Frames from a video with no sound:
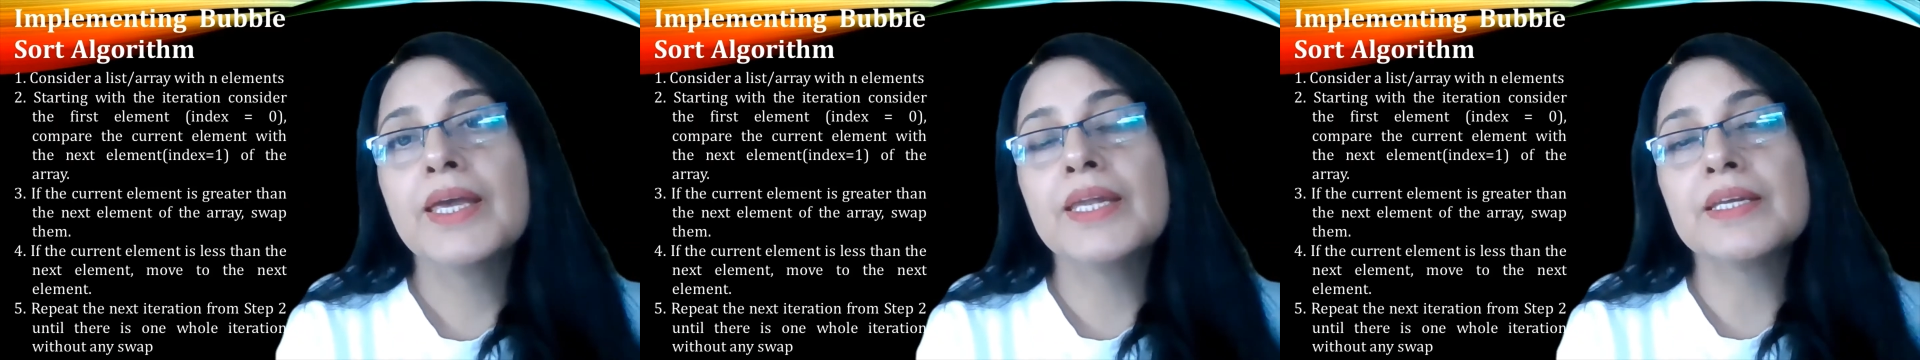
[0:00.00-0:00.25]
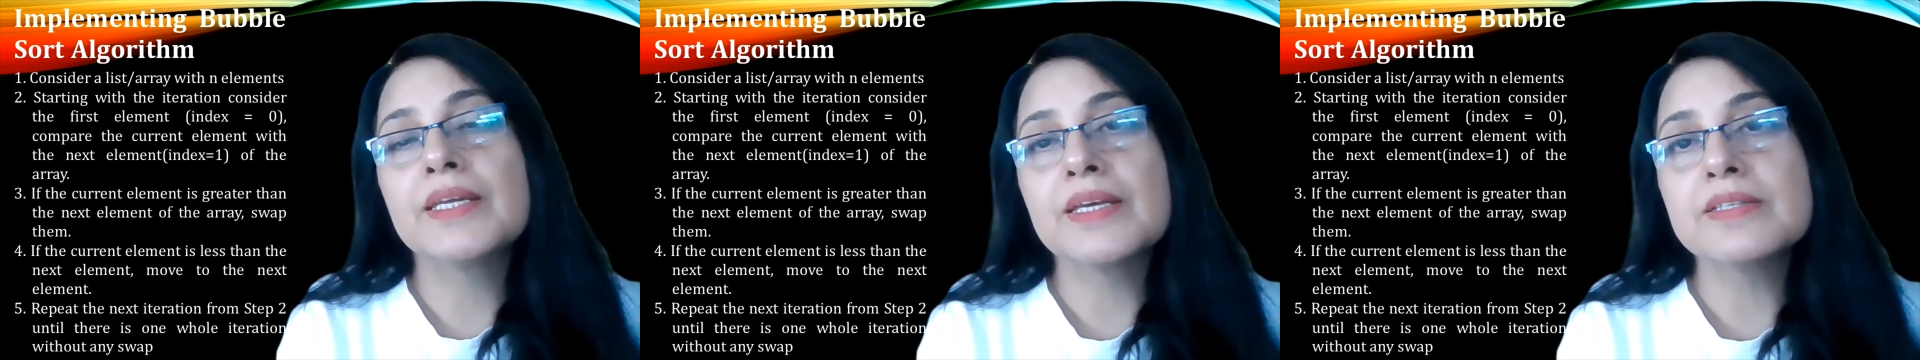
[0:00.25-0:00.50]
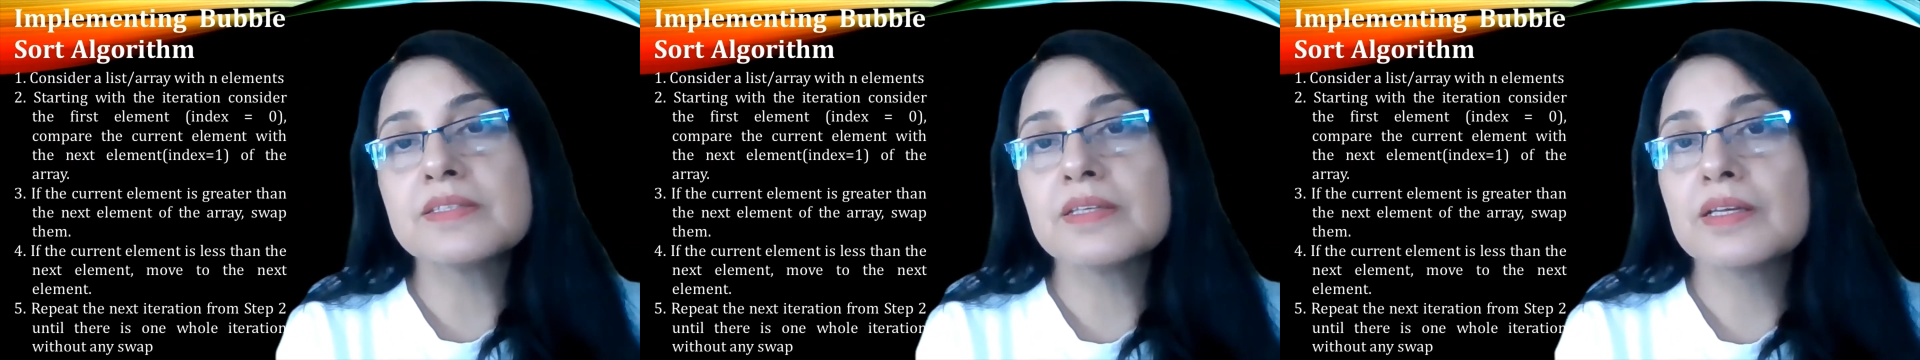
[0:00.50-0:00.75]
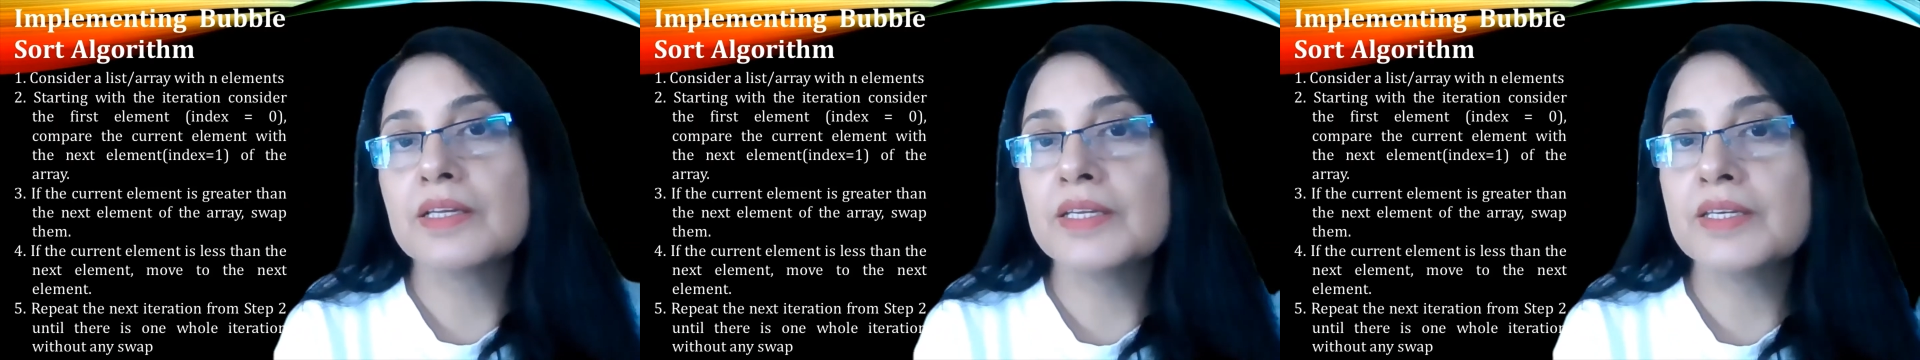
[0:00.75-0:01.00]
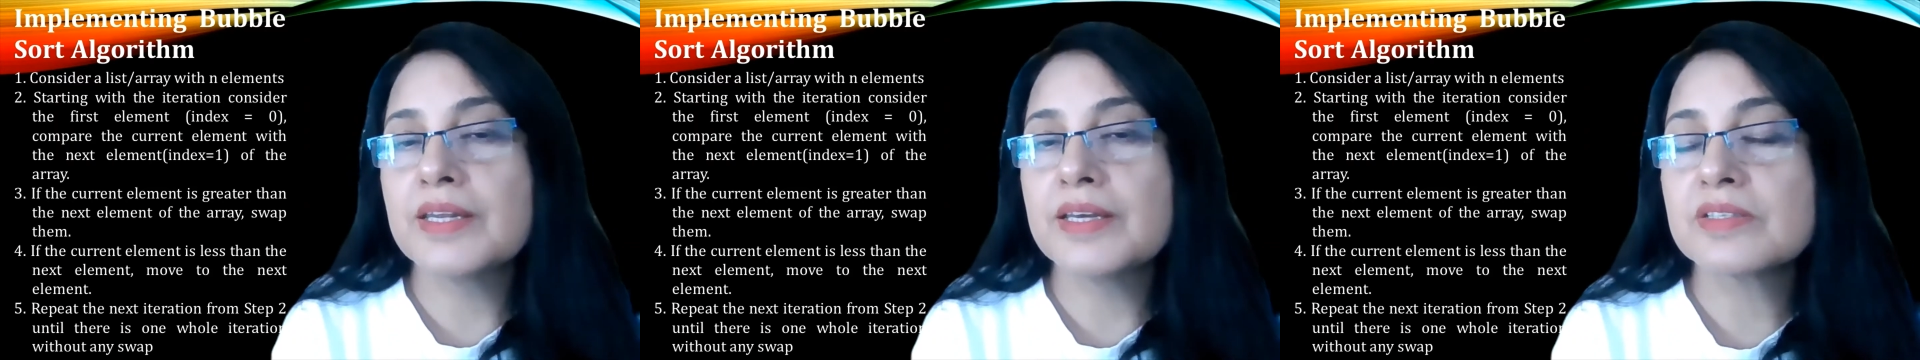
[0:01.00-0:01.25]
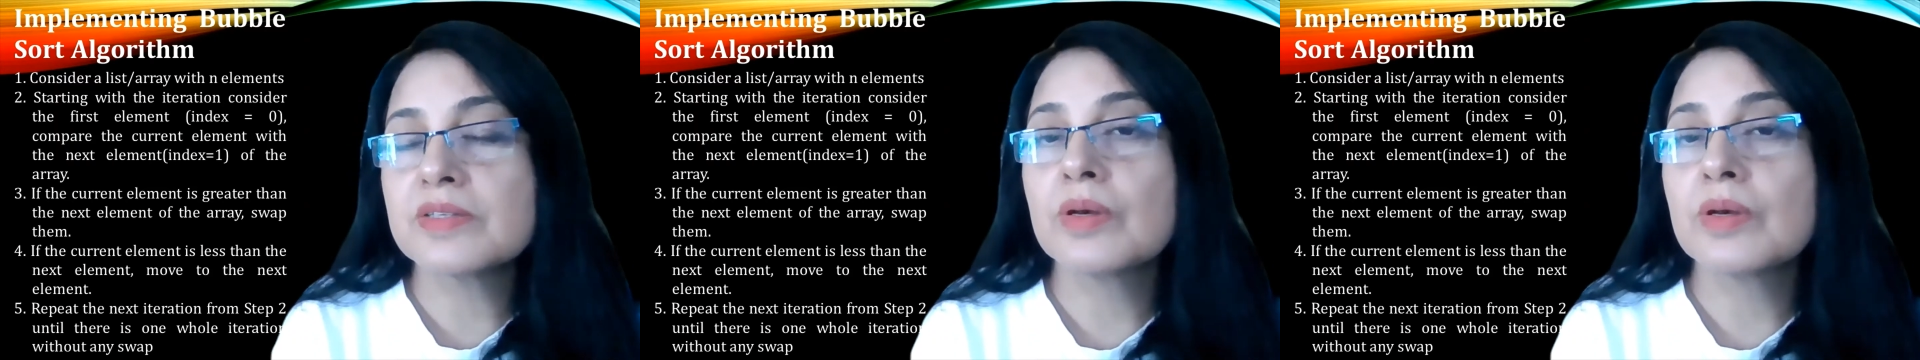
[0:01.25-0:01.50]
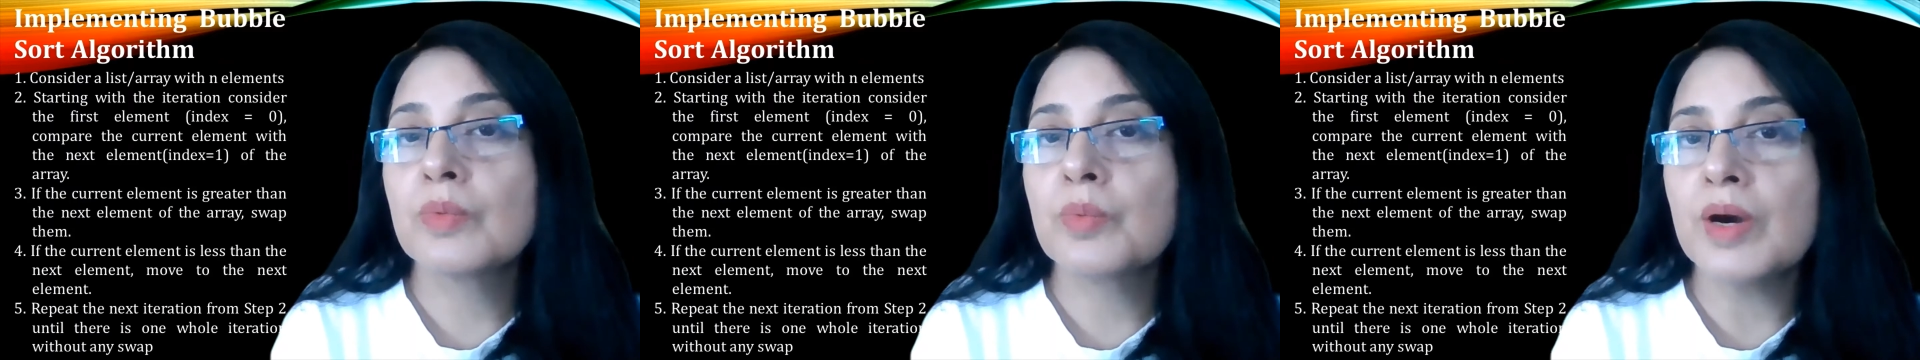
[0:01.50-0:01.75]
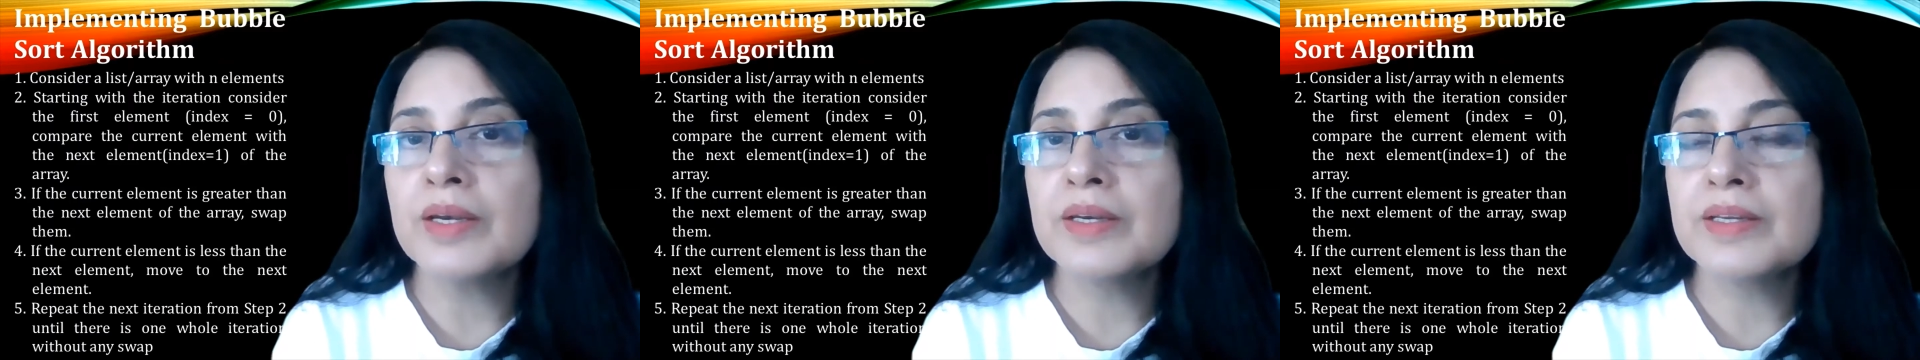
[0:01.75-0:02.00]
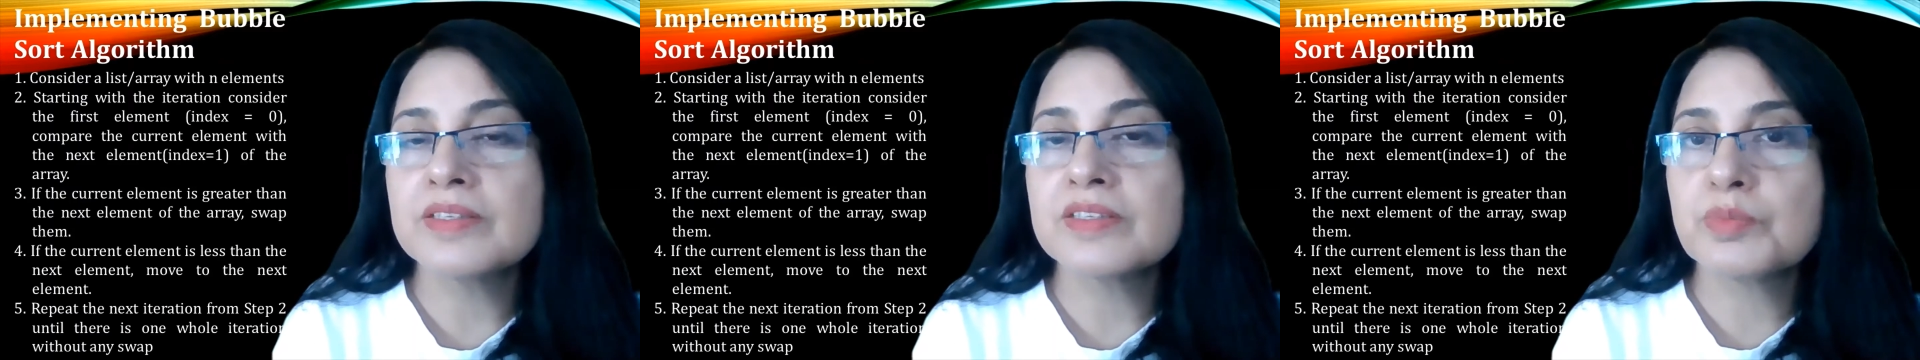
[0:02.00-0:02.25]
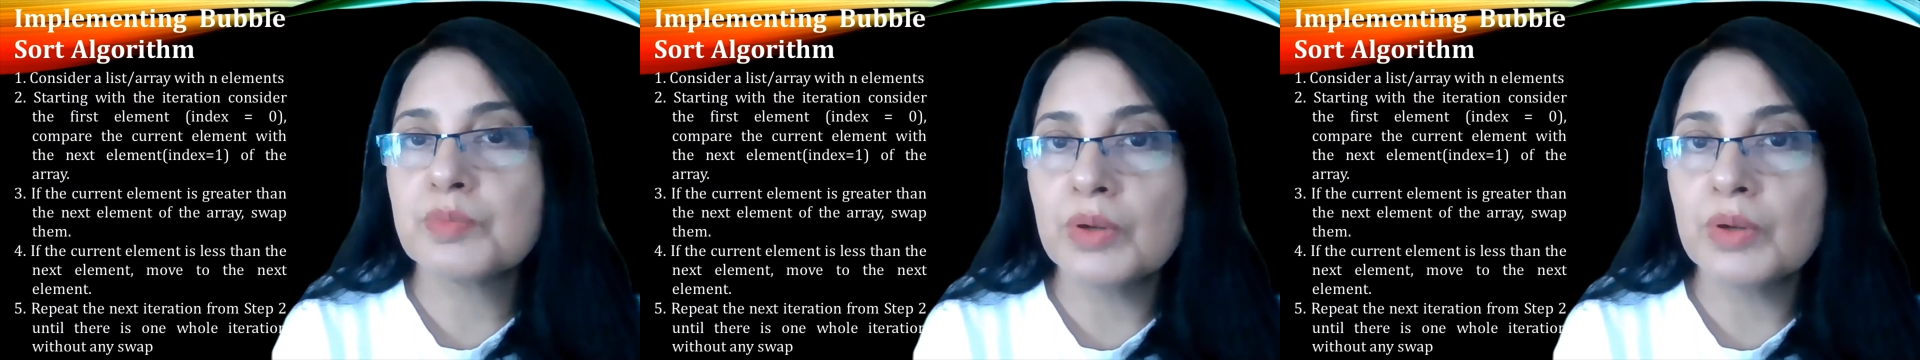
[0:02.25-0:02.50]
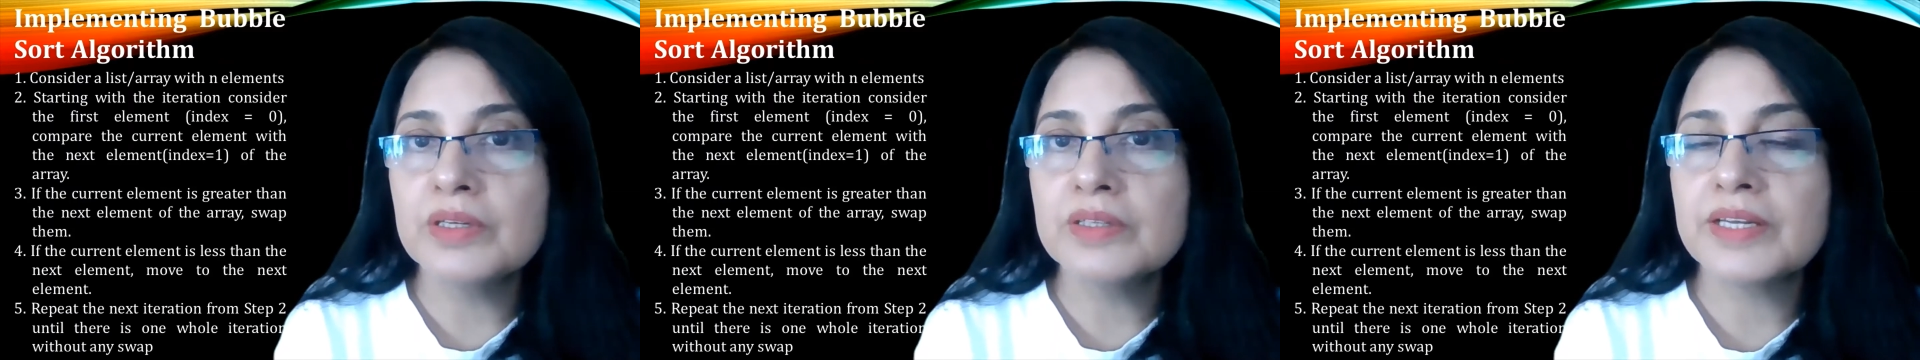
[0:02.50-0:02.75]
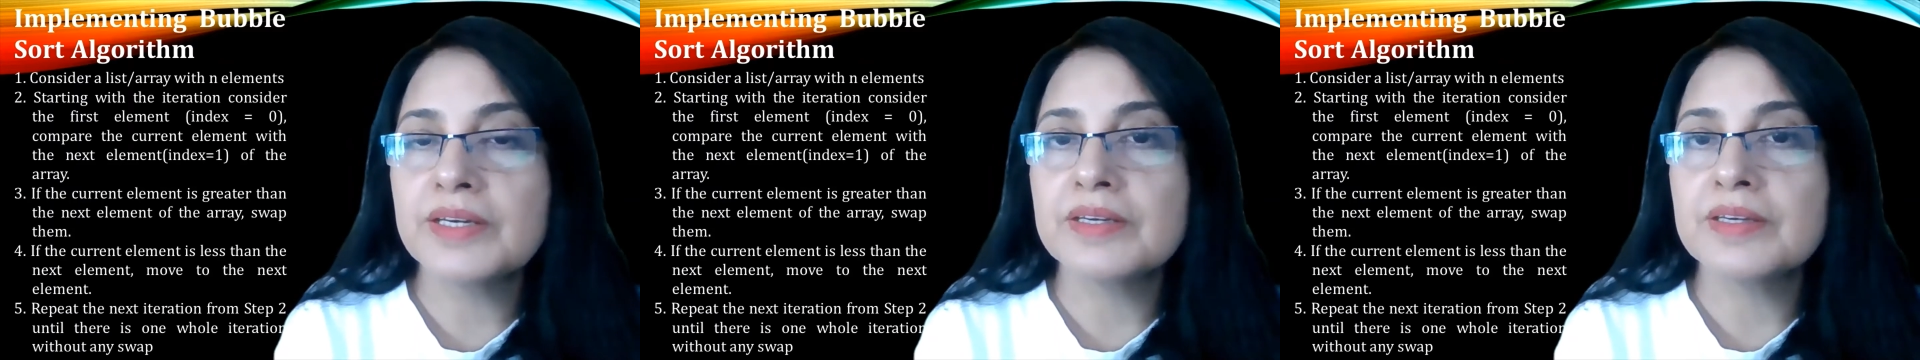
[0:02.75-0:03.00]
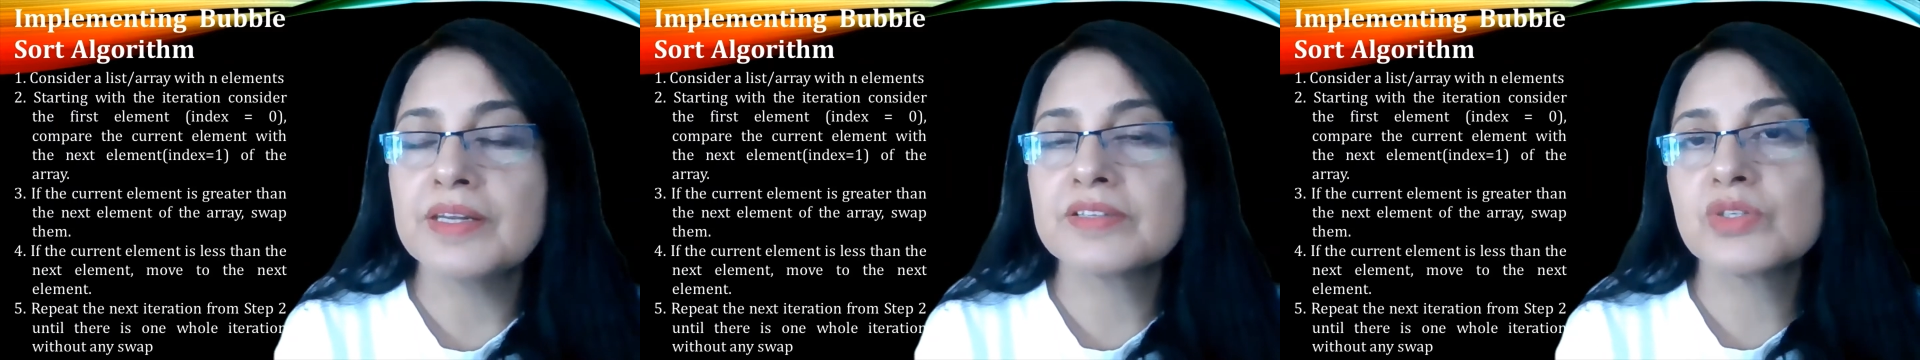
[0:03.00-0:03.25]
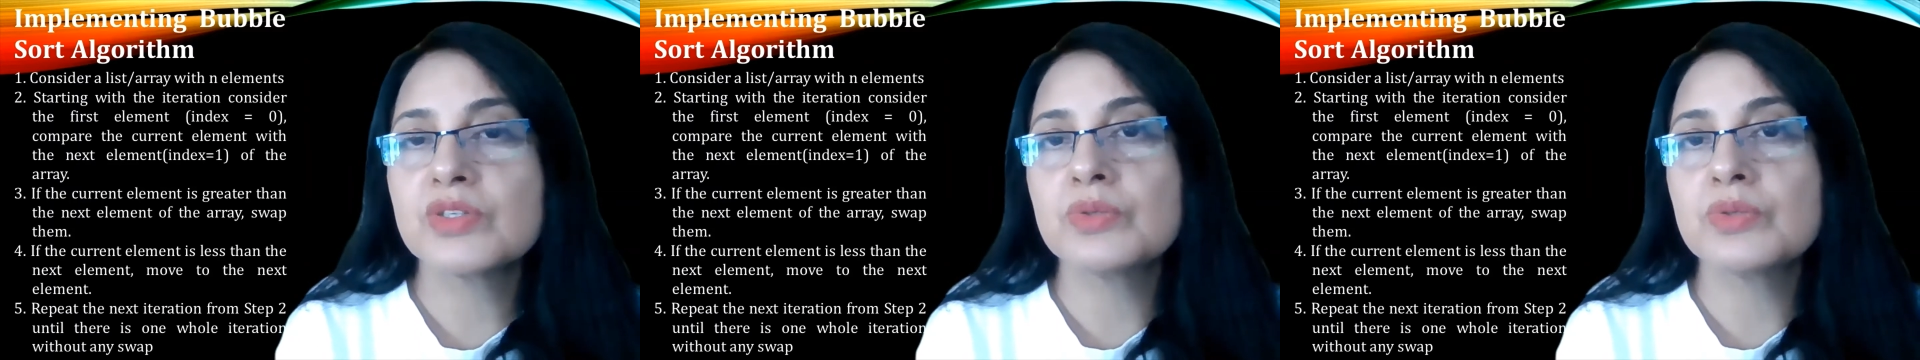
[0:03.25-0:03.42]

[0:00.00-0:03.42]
In case index 1 is smaller than index